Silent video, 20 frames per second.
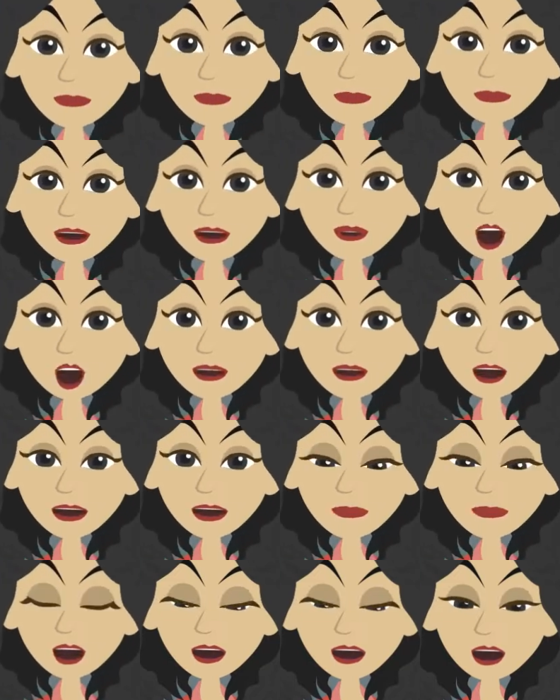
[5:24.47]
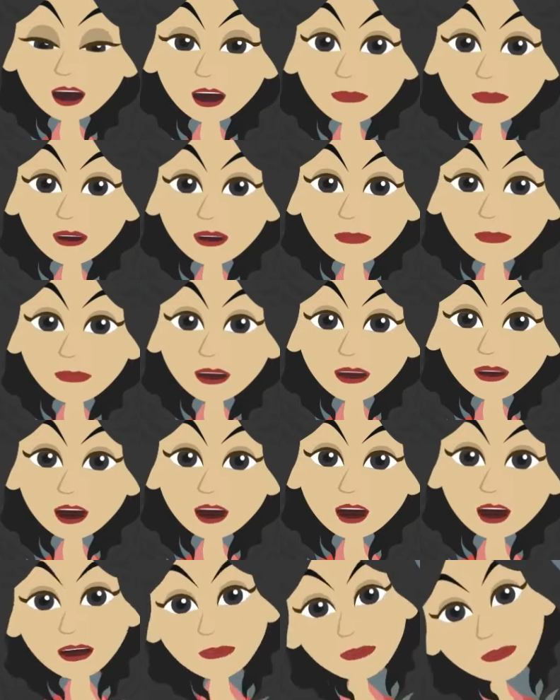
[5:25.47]
This isn't a free market
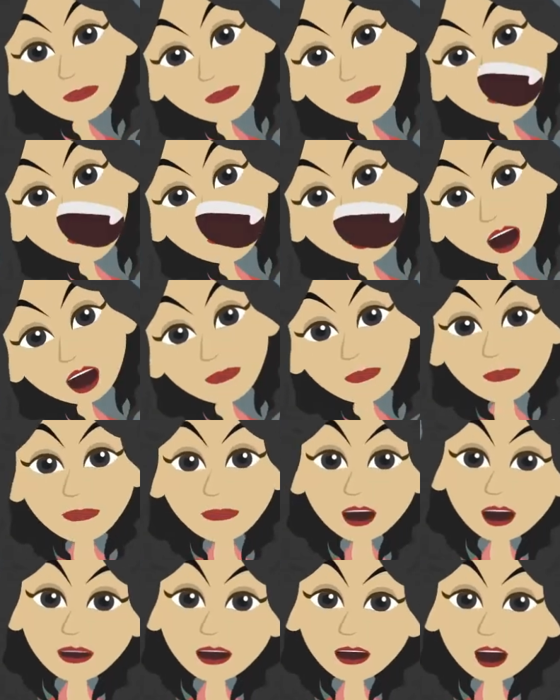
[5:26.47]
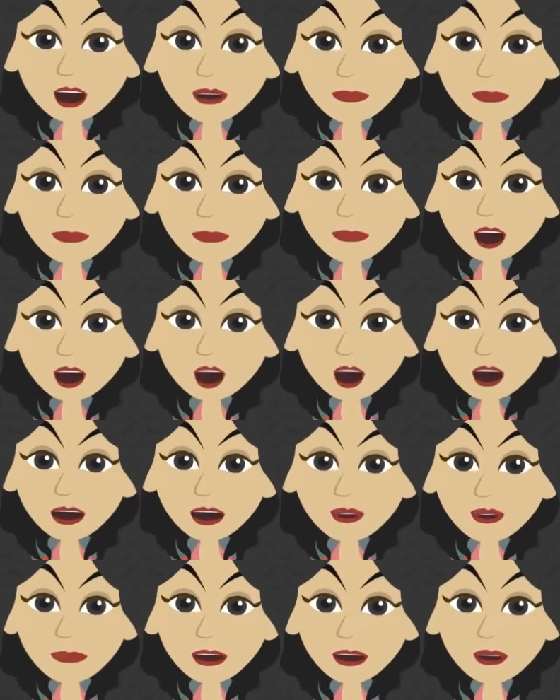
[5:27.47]
economy, it's a rigged
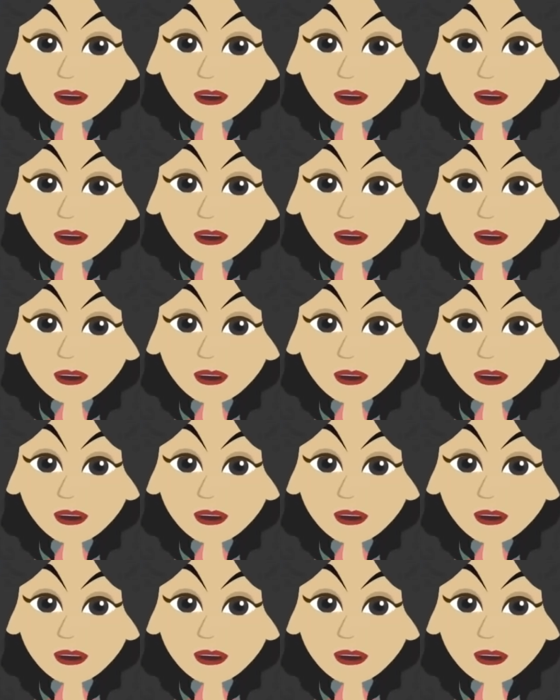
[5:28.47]
oligarchy